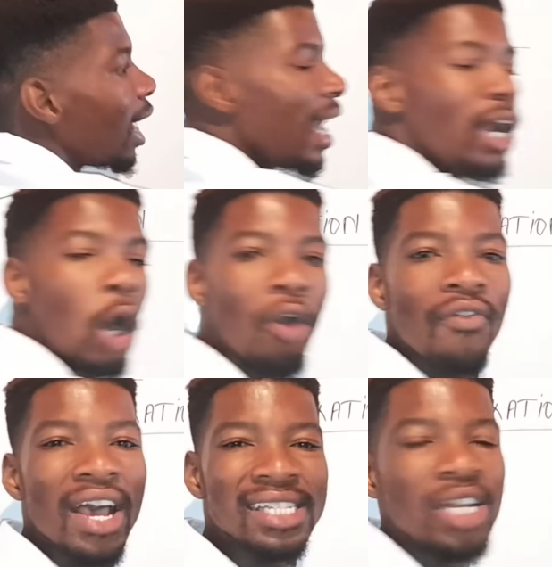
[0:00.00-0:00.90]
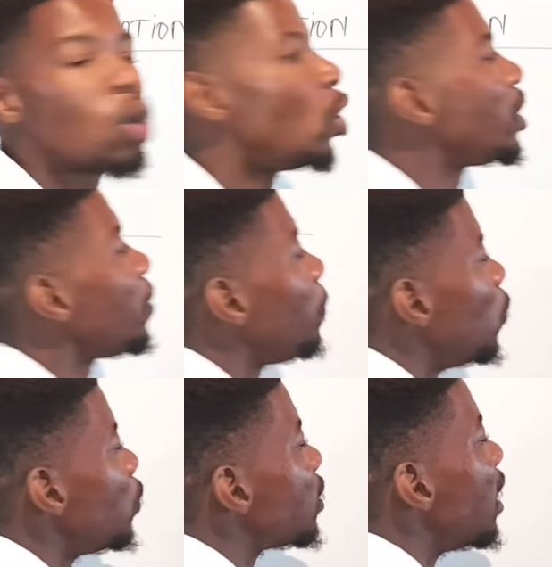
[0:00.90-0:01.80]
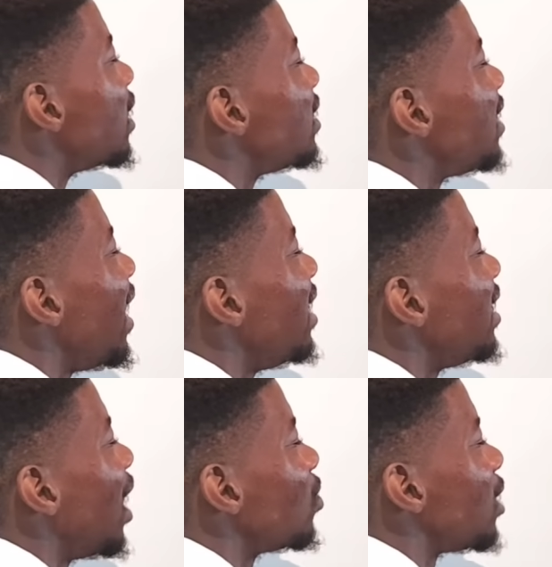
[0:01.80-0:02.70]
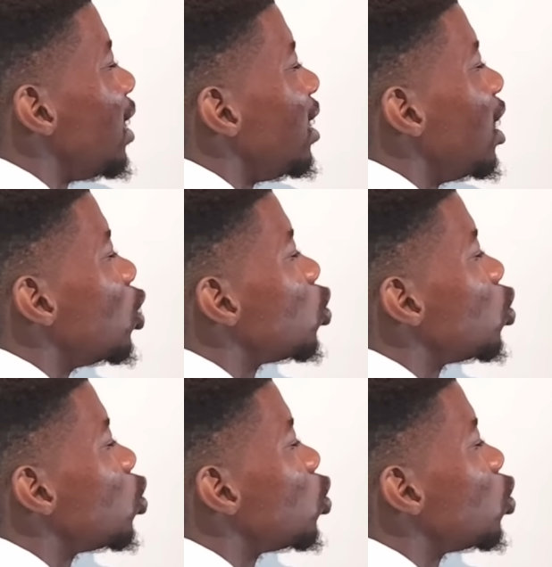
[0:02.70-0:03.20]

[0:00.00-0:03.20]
and obviously contributes ten thousand